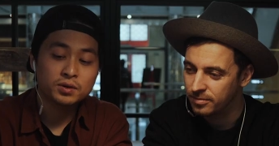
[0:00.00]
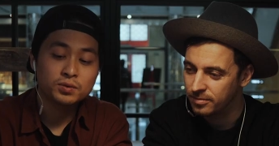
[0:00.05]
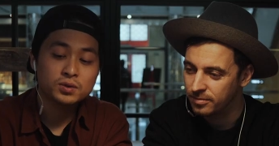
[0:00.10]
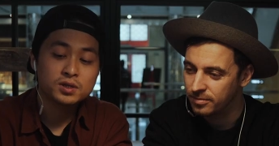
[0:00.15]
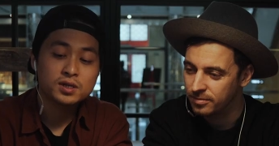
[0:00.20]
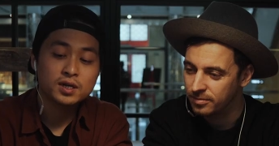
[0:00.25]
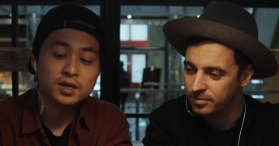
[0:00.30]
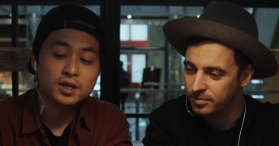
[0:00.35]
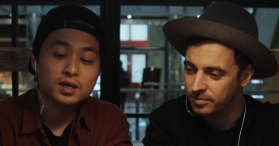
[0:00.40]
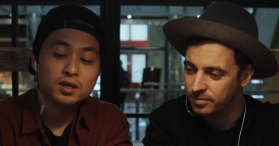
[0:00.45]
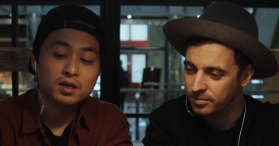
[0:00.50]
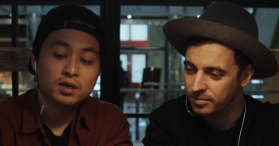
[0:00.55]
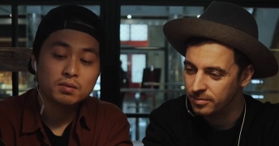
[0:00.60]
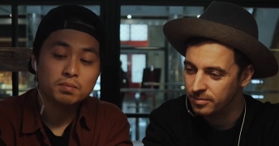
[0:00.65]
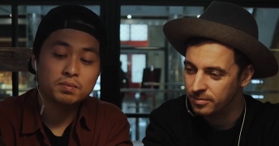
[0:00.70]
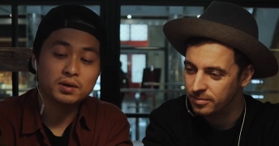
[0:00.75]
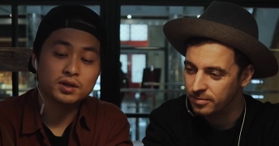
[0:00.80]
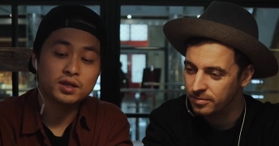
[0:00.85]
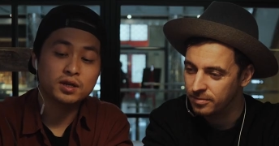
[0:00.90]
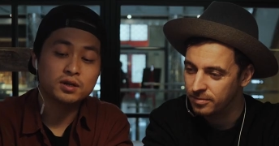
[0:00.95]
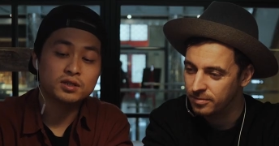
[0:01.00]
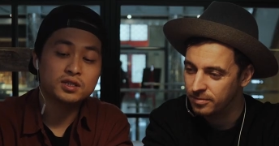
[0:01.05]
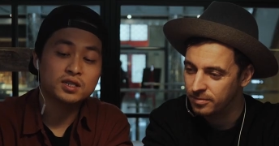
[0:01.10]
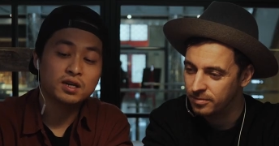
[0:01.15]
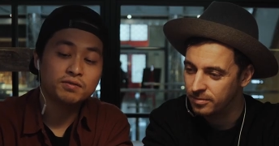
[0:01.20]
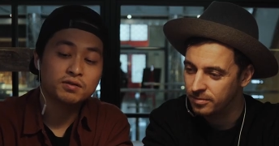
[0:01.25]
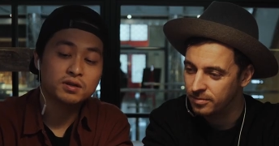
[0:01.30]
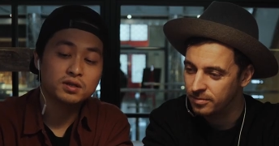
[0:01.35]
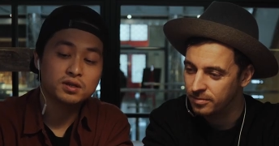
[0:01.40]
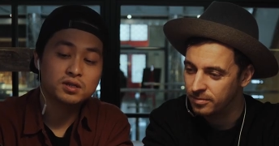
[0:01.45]
Speaker 1: I would say, but they are
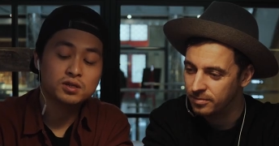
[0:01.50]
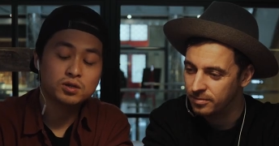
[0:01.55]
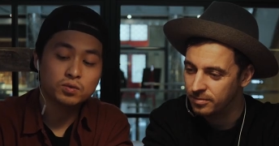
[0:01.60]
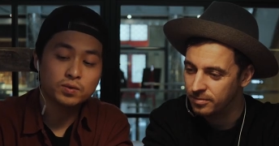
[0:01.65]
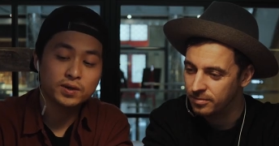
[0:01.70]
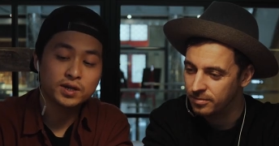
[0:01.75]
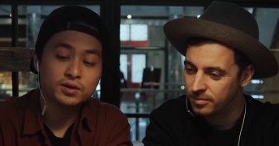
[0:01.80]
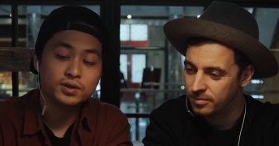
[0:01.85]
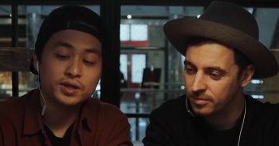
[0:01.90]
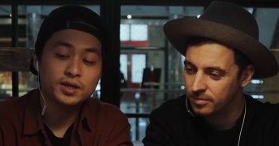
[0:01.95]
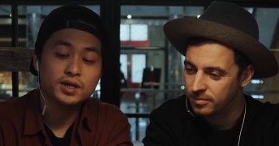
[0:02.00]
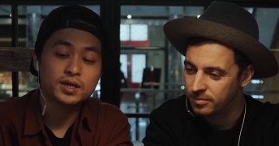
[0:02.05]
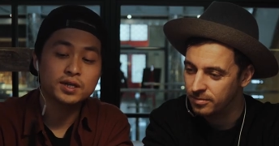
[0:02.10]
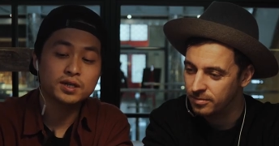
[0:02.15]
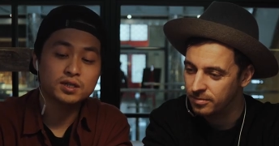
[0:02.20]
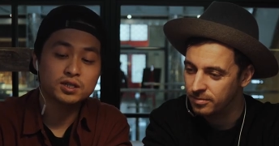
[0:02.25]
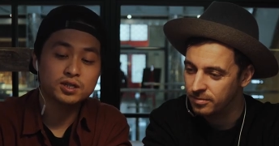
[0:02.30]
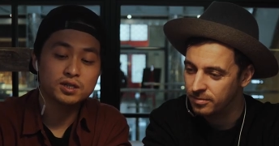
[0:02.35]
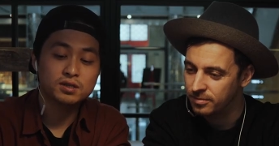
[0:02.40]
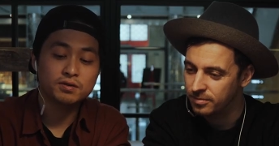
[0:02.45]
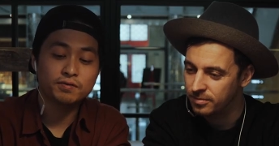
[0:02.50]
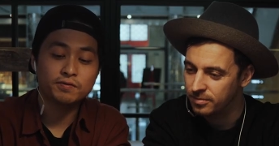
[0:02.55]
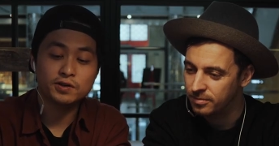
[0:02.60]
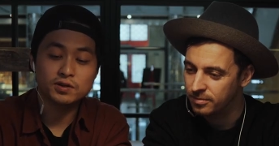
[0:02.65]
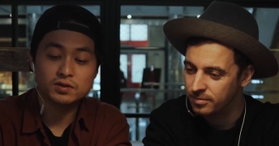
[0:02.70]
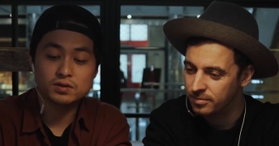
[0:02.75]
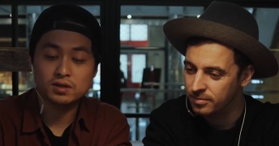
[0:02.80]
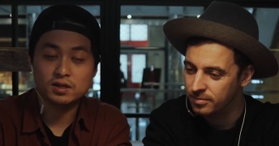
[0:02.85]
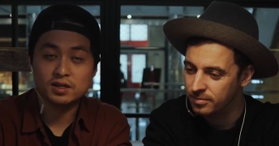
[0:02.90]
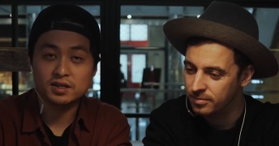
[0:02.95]
definitely squarey and it just
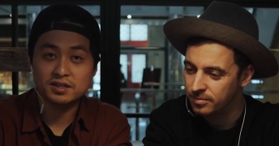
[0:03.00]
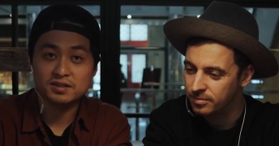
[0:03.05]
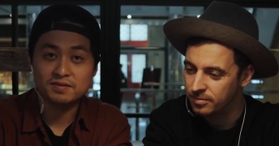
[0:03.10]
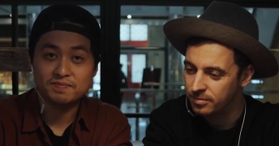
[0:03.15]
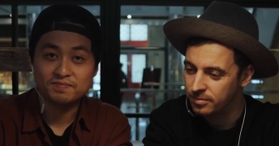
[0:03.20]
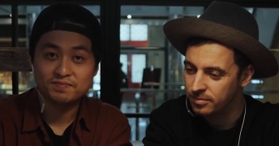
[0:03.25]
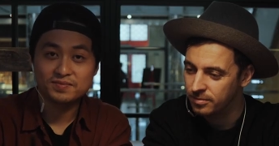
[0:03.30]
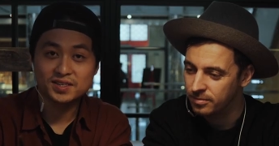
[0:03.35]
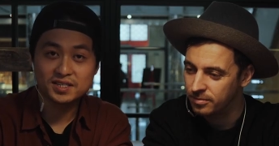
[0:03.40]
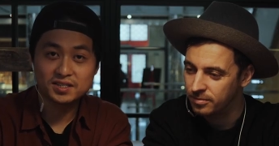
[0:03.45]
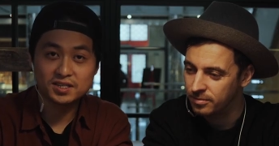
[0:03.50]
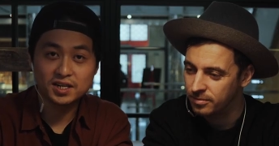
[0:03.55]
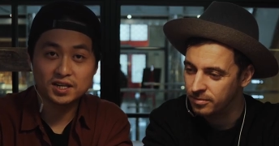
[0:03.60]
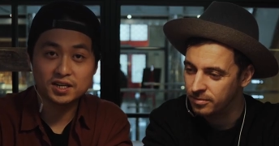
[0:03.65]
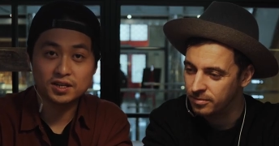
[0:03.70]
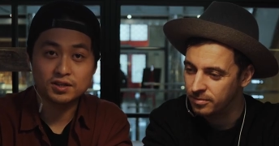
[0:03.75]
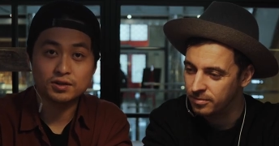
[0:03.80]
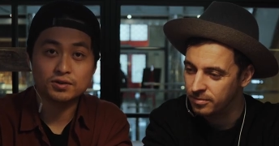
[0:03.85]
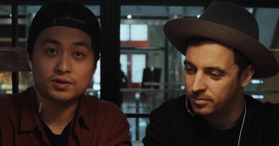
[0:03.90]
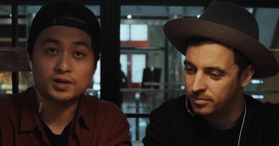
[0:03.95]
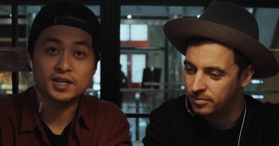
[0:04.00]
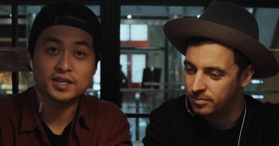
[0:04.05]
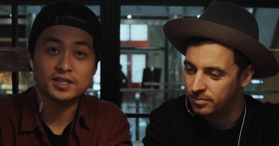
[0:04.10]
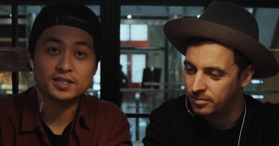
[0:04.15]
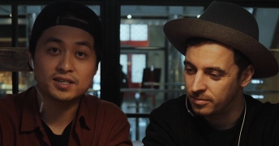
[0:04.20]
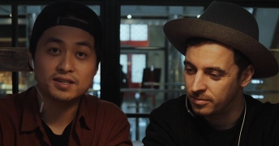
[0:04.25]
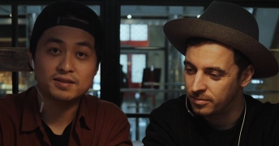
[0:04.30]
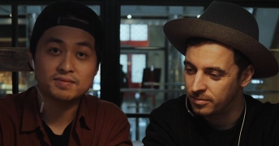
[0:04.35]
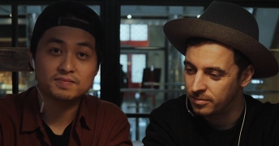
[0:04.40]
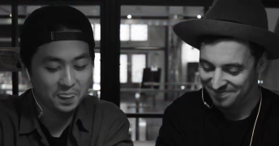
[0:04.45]
feels like a stick in your
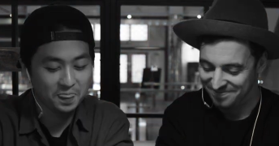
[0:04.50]
hand.